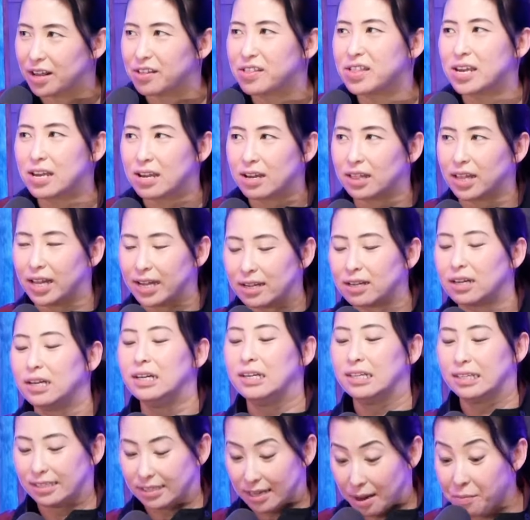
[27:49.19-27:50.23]
And I think like
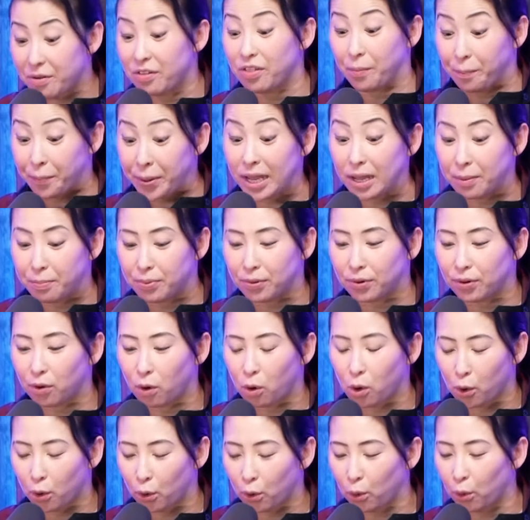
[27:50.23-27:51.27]
some of the
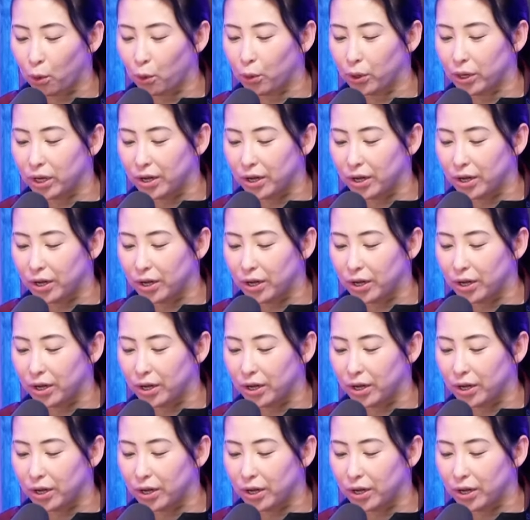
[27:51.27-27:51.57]
people who,